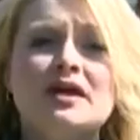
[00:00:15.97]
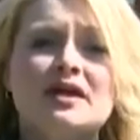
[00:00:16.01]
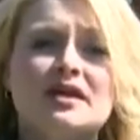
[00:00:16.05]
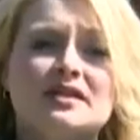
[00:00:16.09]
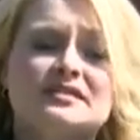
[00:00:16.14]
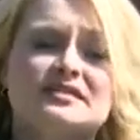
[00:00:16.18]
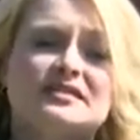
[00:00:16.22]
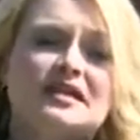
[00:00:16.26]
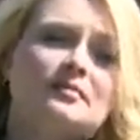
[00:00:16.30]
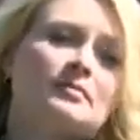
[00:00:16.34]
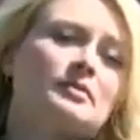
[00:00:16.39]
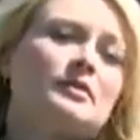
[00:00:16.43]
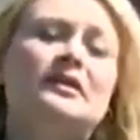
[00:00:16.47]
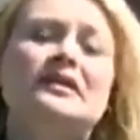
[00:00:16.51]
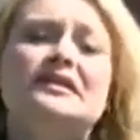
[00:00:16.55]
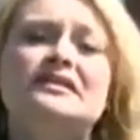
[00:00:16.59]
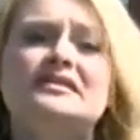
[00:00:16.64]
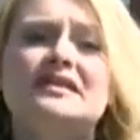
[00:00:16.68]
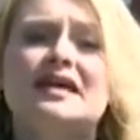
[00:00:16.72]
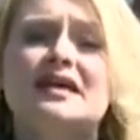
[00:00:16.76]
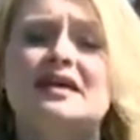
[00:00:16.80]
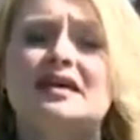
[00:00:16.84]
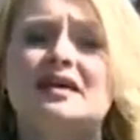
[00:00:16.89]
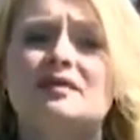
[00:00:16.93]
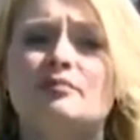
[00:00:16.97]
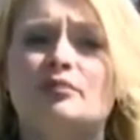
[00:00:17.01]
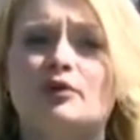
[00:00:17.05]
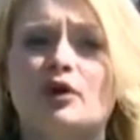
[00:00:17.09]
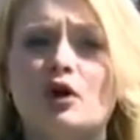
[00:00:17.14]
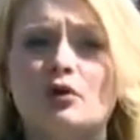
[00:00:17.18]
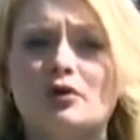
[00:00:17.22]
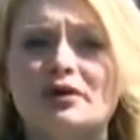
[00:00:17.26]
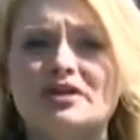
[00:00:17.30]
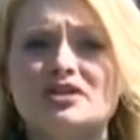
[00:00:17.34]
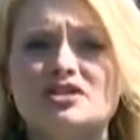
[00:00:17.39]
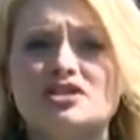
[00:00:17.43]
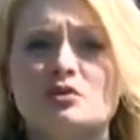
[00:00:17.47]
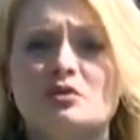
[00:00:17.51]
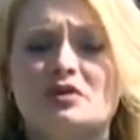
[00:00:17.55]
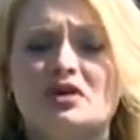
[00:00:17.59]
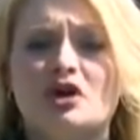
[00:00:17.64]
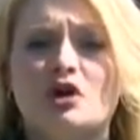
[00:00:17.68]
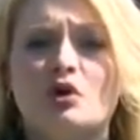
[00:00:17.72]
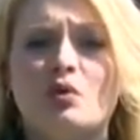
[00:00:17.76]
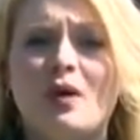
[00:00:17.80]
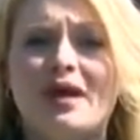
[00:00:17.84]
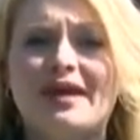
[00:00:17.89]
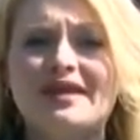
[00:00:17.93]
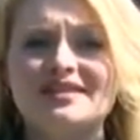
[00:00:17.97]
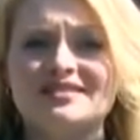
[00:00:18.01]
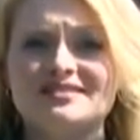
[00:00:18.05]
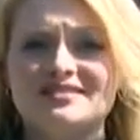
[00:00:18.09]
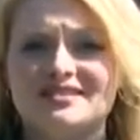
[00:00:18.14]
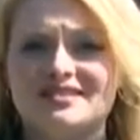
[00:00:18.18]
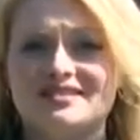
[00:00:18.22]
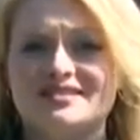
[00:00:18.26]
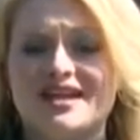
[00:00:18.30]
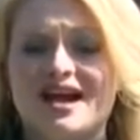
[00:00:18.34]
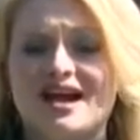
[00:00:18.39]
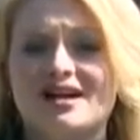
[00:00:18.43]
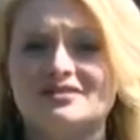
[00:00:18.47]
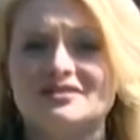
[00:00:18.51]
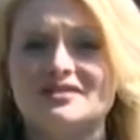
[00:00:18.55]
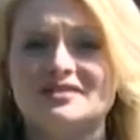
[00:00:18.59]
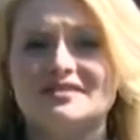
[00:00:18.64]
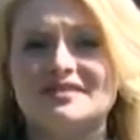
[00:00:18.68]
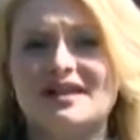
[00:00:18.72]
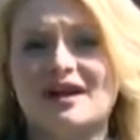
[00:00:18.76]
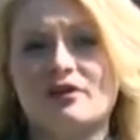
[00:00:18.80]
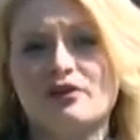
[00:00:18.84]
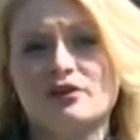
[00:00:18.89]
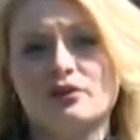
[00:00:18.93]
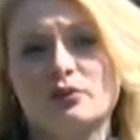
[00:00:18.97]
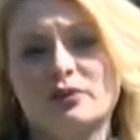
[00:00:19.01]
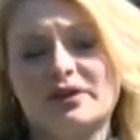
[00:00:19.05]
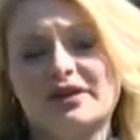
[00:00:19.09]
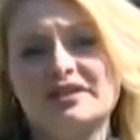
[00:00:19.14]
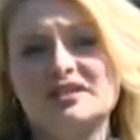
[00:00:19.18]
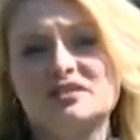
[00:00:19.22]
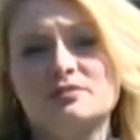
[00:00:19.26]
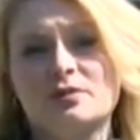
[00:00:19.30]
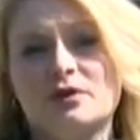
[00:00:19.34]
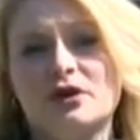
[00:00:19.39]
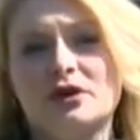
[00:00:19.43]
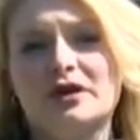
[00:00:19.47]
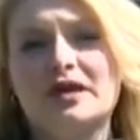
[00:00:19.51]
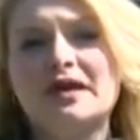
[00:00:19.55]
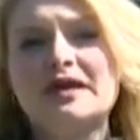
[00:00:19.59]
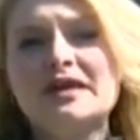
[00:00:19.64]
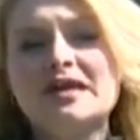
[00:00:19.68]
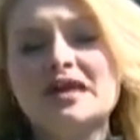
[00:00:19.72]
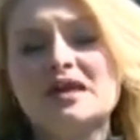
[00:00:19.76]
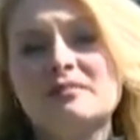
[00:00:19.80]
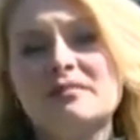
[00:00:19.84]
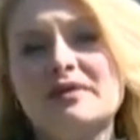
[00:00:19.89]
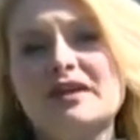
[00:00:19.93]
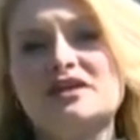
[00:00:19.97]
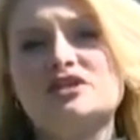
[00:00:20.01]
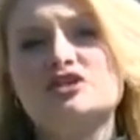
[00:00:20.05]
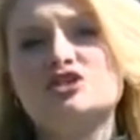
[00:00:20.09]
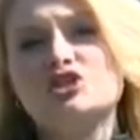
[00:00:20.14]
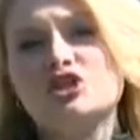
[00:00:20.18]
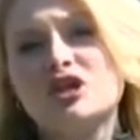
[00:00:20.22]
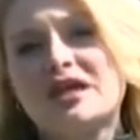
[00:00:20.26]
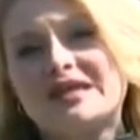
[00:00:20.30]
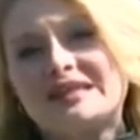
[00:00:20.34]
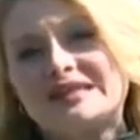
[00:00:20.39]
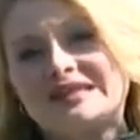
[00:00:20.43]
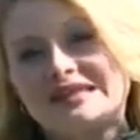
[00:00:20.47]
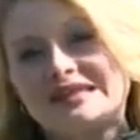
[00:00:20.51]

and state police say he broke into an acquaintance's house in South Greensburg and made t at